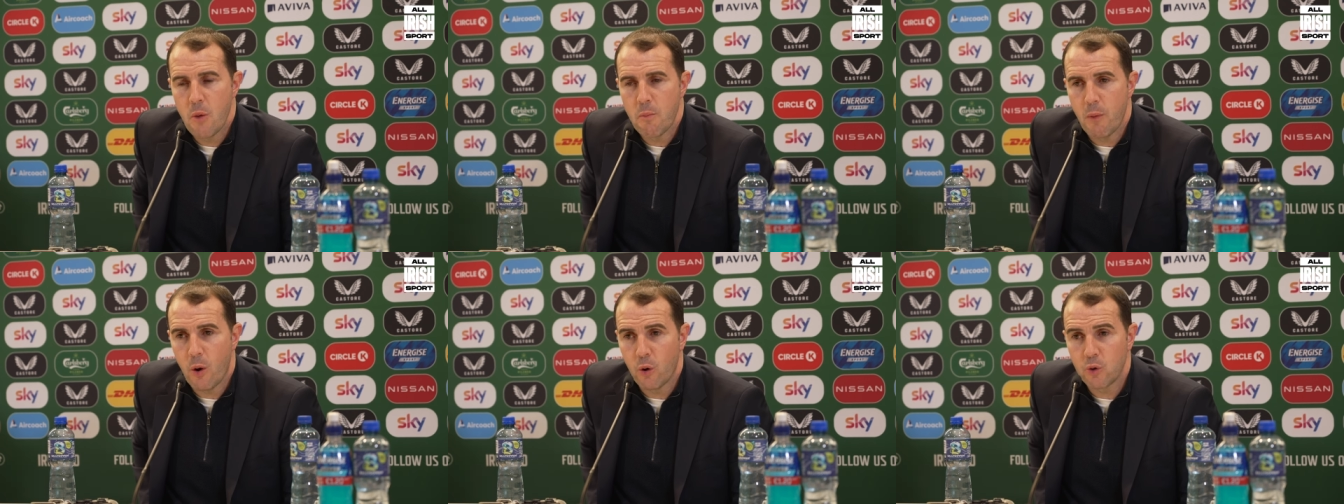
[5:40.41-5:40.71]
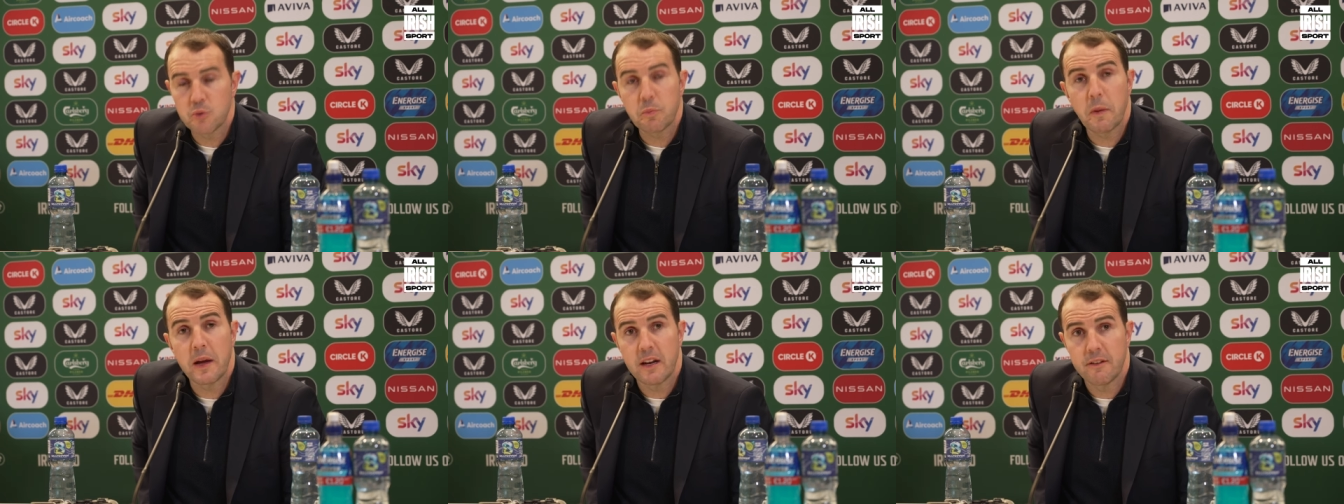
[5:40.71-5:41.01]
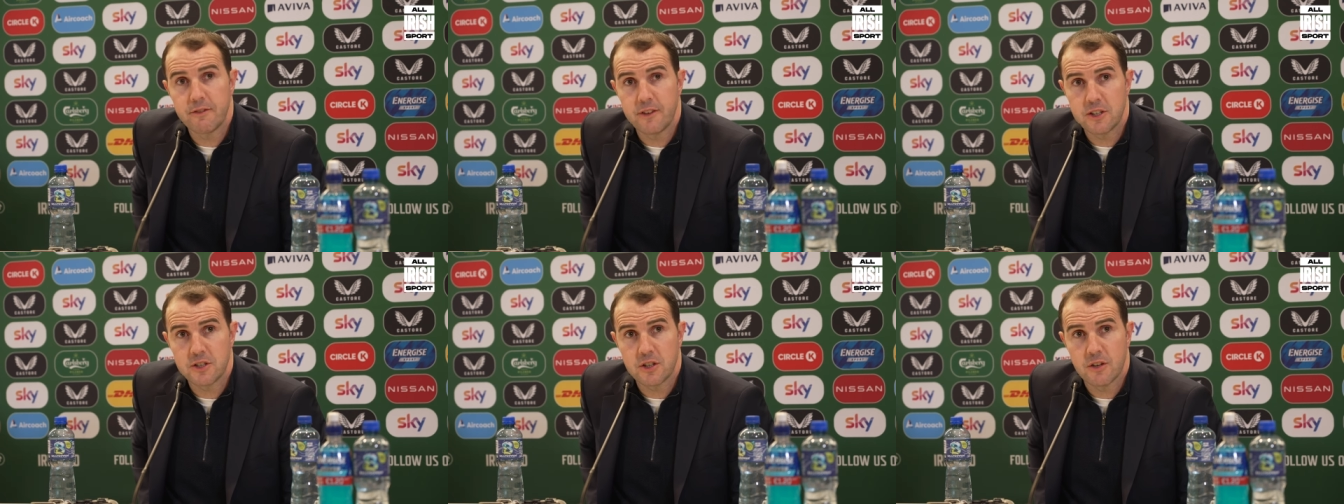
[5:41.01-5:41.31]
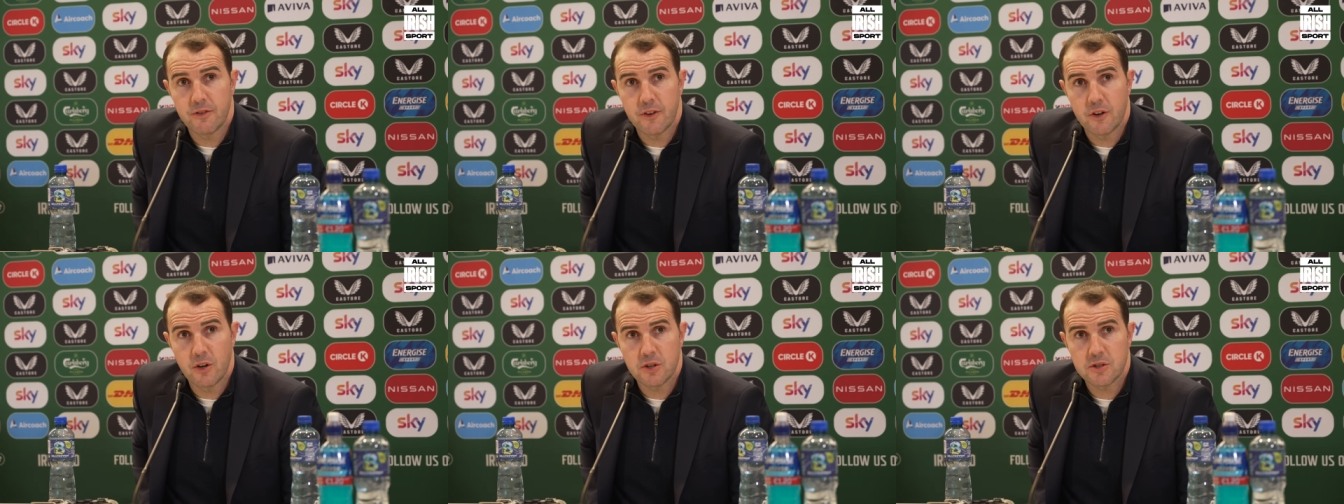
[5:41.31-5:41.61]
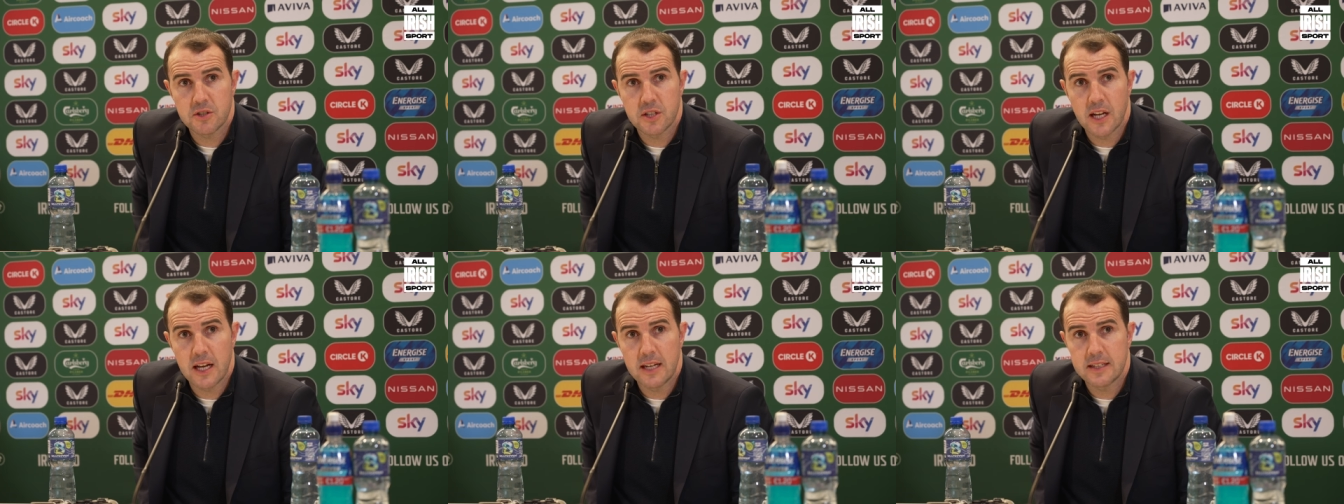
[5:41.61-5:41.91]
most beneficial for
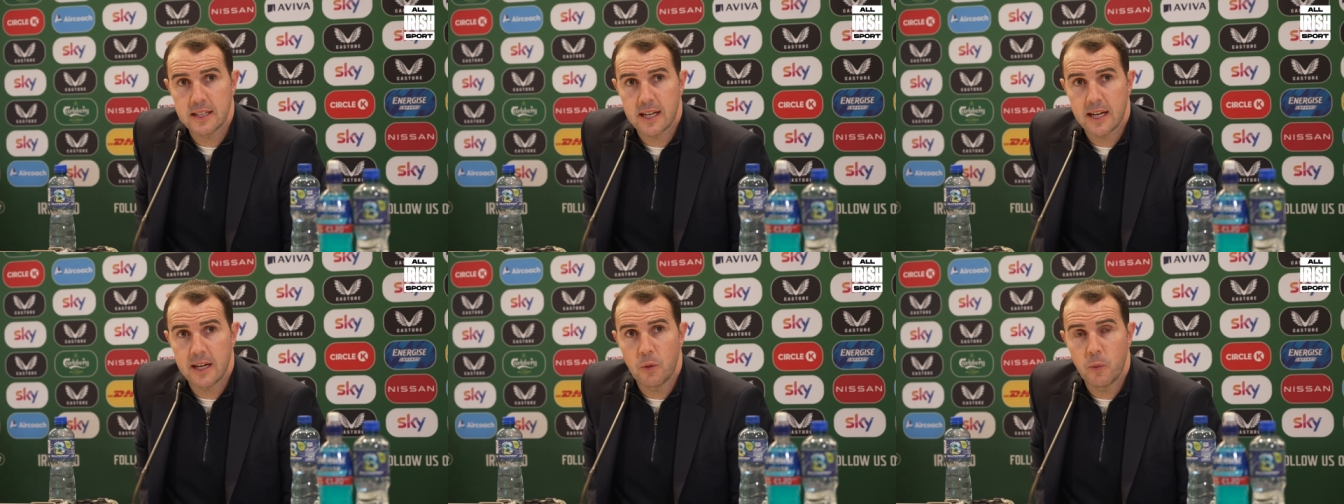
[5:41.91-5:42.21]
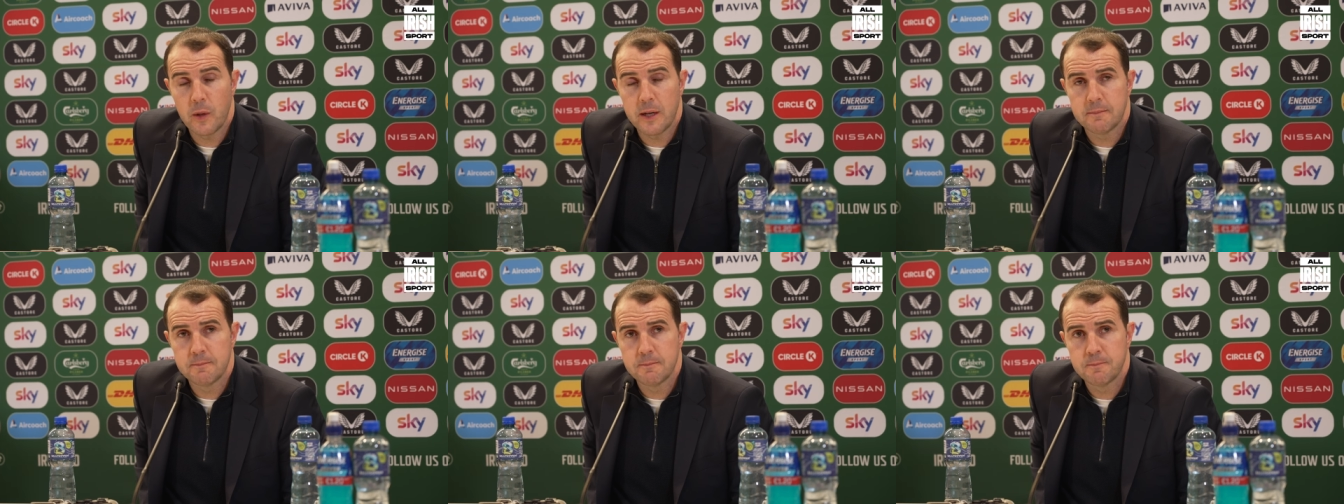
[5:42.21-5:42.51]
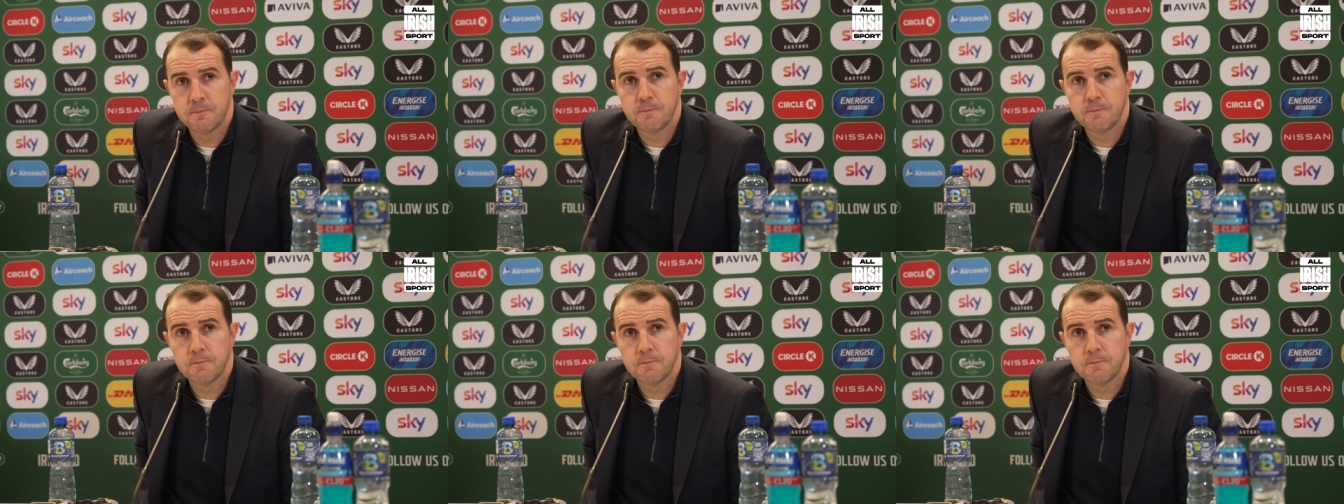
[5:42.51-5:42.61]
us today to get a win.